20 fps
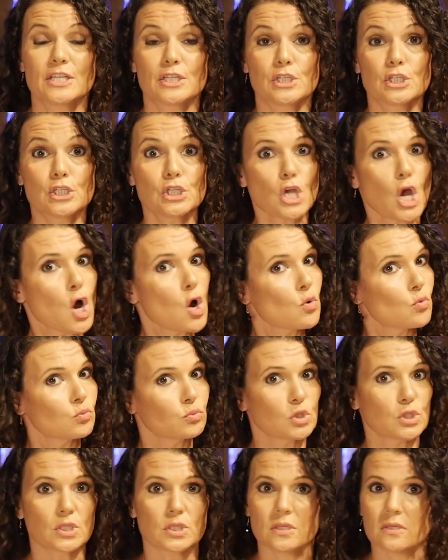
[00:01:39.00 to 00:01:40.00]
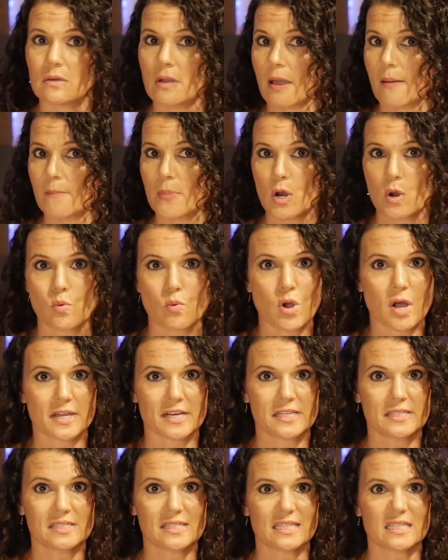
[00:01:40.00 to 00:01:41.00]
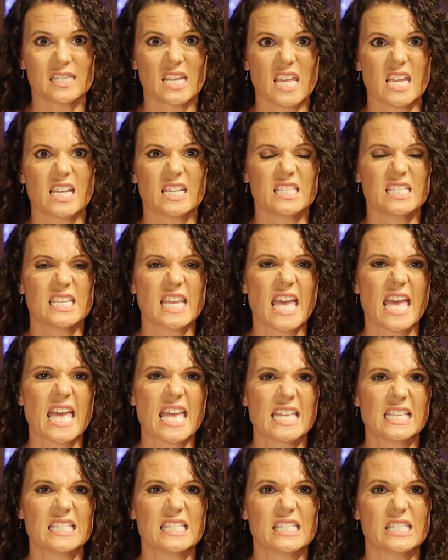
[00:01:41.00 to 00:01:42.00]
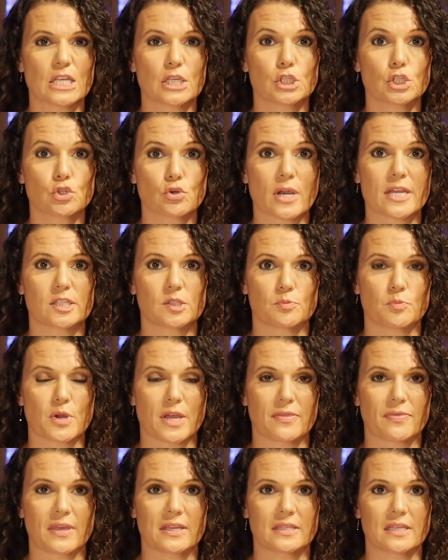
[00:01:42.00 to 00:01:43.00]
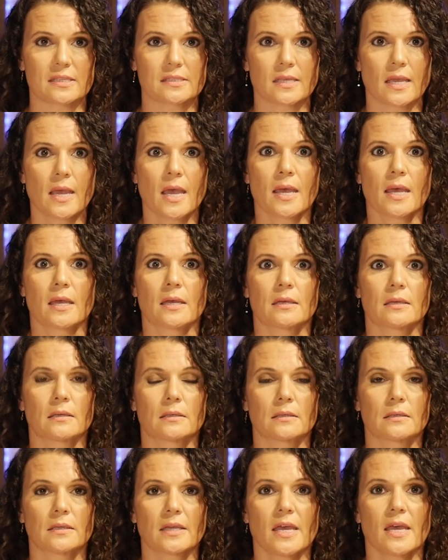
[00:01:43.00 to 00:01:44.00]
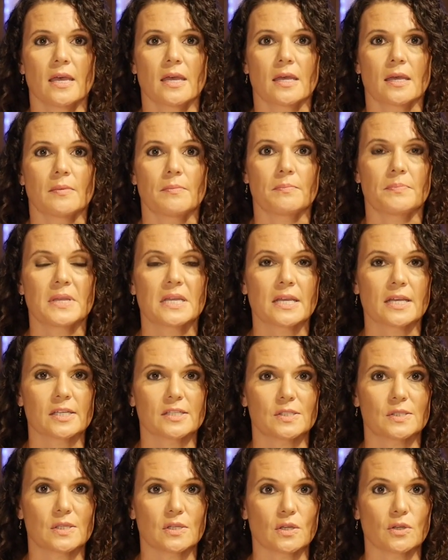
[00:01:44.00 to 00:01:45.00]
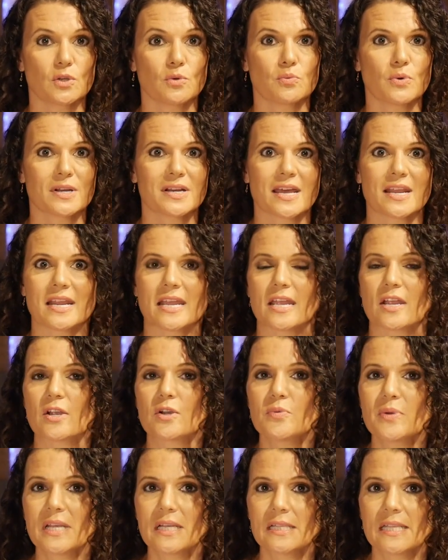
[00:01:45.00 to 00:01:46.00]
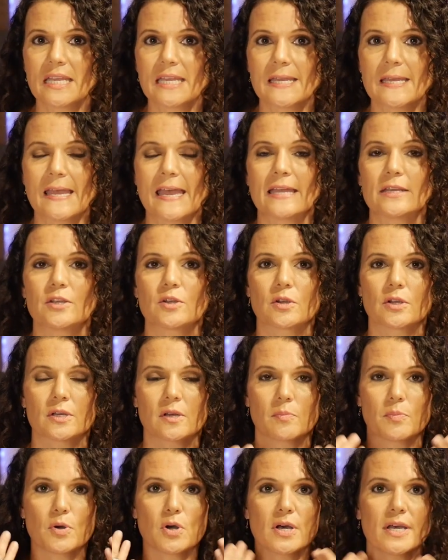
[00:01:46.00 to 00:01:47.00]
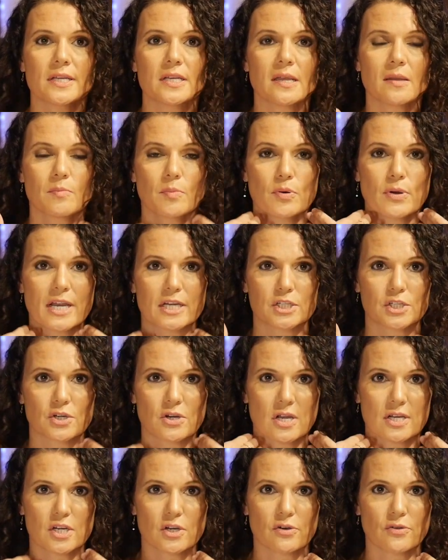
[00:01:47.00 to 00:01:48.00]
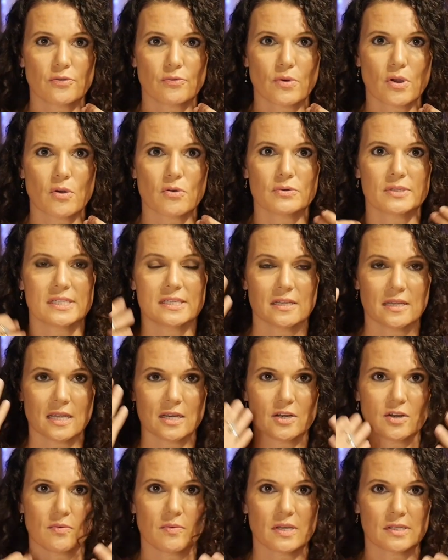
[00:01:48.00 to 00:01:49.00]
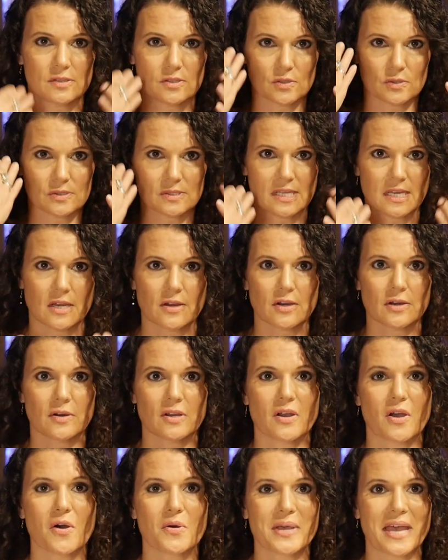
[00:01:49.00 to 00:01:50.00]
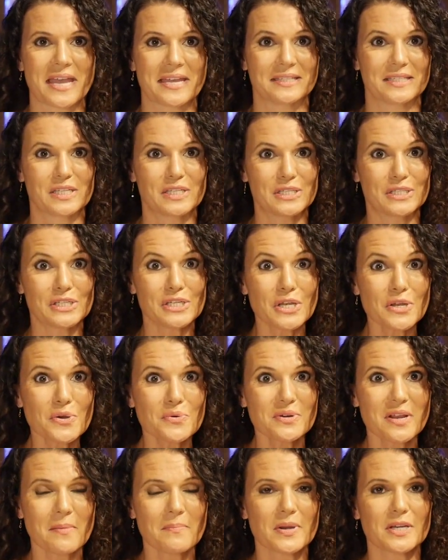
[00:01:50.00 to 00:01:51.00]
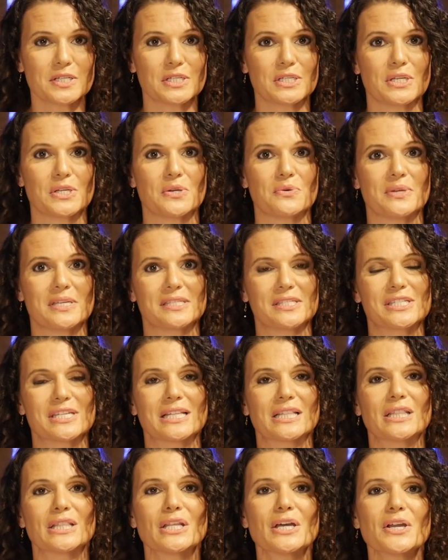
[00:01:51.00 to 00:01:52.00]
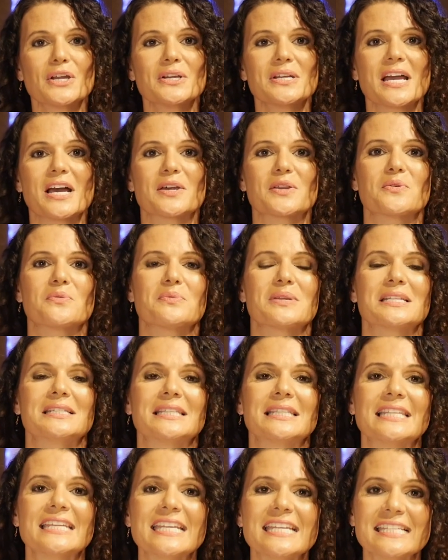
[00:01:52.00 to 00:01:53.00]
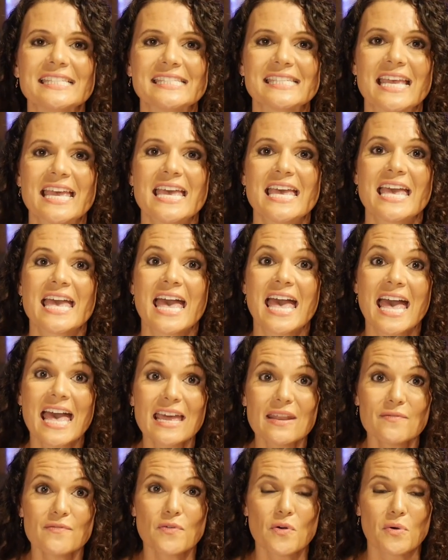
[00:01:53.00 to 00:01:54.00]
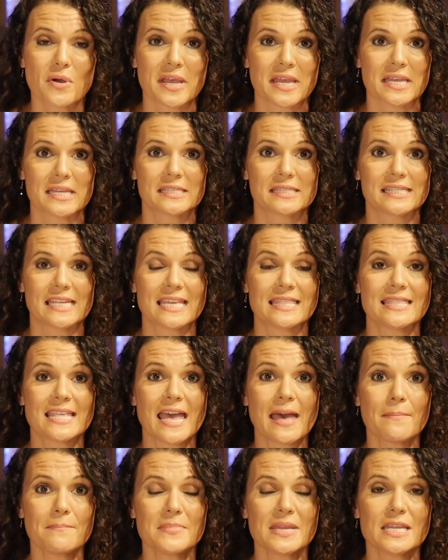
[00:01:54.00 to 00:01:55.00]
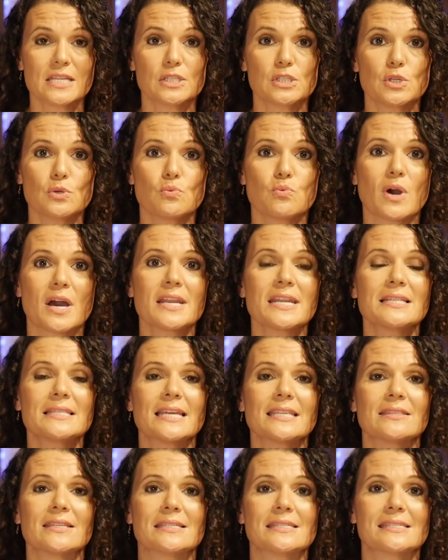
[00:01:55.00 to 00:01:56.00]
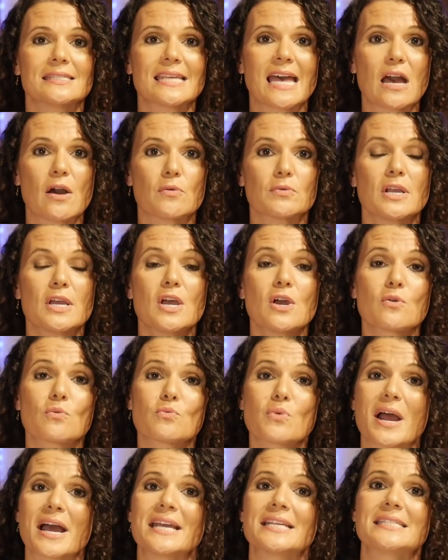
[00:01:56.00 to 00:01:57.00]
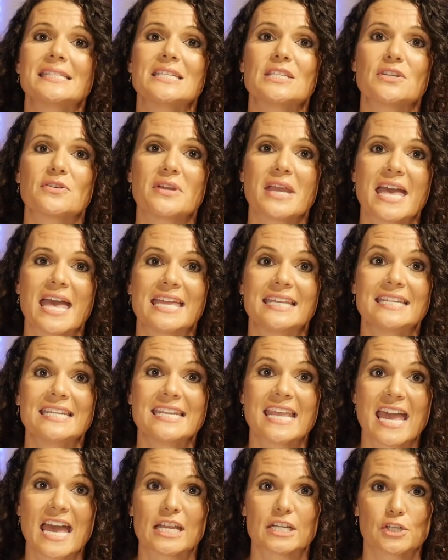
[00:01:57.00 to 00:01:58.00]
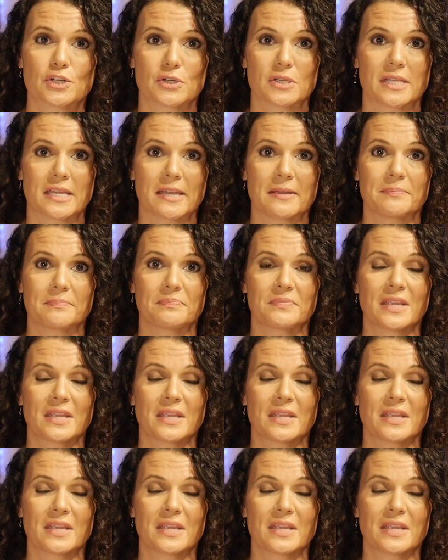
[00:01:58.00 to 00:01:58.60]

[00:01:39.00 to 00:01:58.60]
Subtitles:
Don't number 1 is to take a tense, stress breath like this because you run out of air quickly and you're going to put pressure on your throat and your muscles here. Okay. Do number 2 is to learn how to release head voice, and that means you want to let the sound rise in your head naturally.